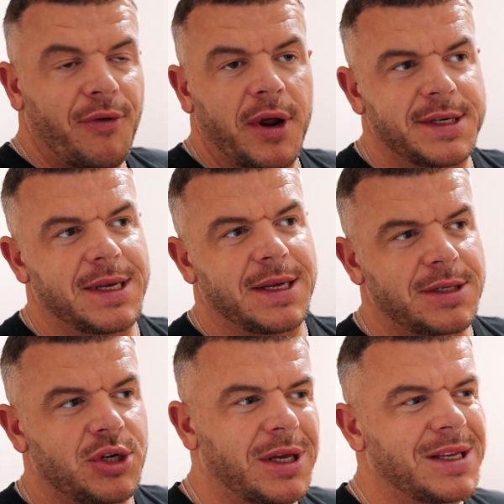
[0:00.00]
fryer says
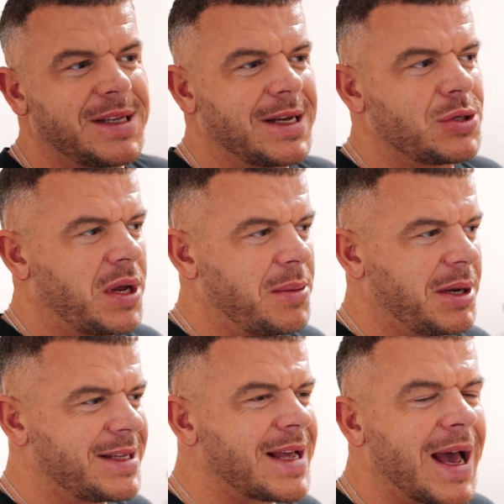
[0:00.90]
chicken takes 20
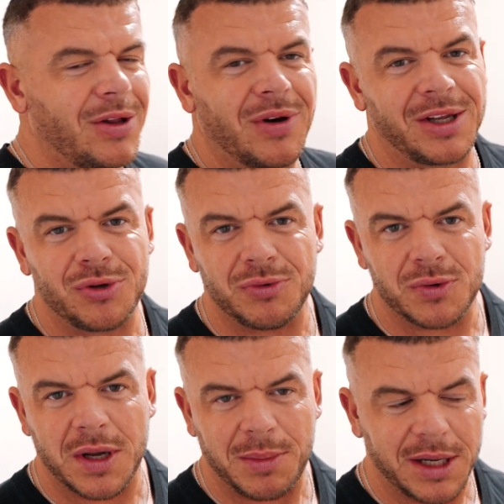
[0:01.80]
minutes. I don't like doing
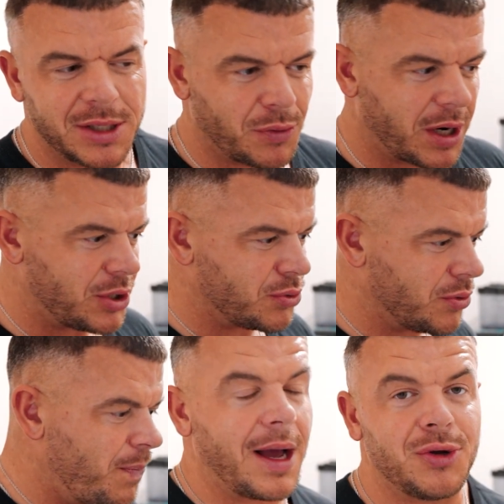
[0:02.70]
20 minutes. What I do
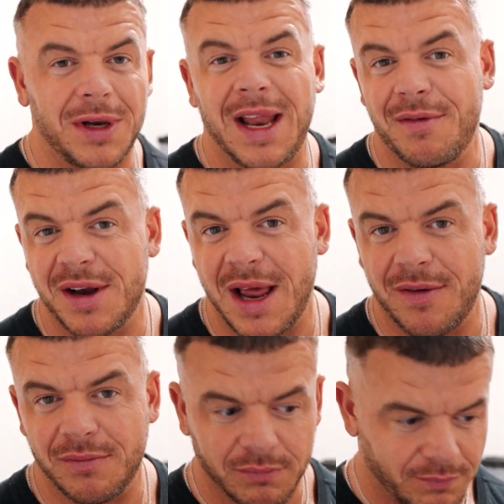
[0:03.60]
11.
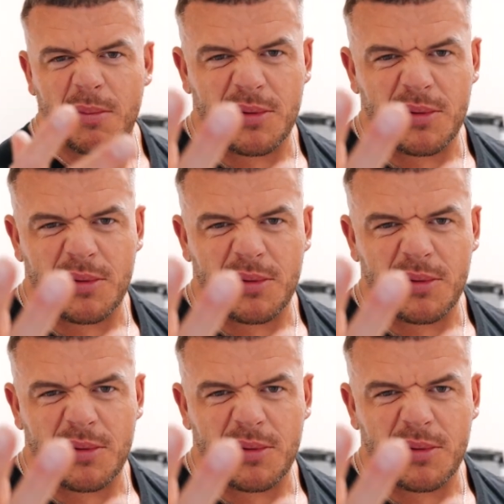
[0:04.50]
I'm